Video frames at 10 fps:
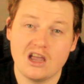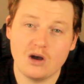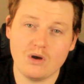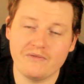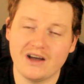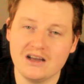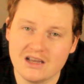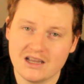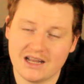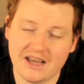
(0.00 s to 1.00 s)

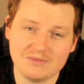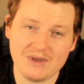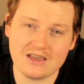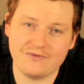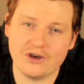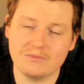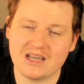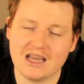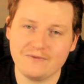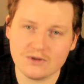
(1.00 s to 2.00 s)
However, it has been confirmed
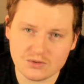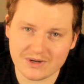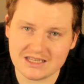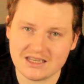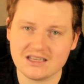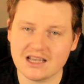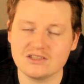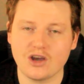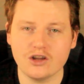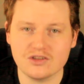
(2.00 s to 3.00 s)
AFL 26
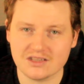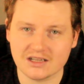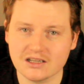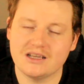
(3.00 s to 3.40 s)
has coaches in it.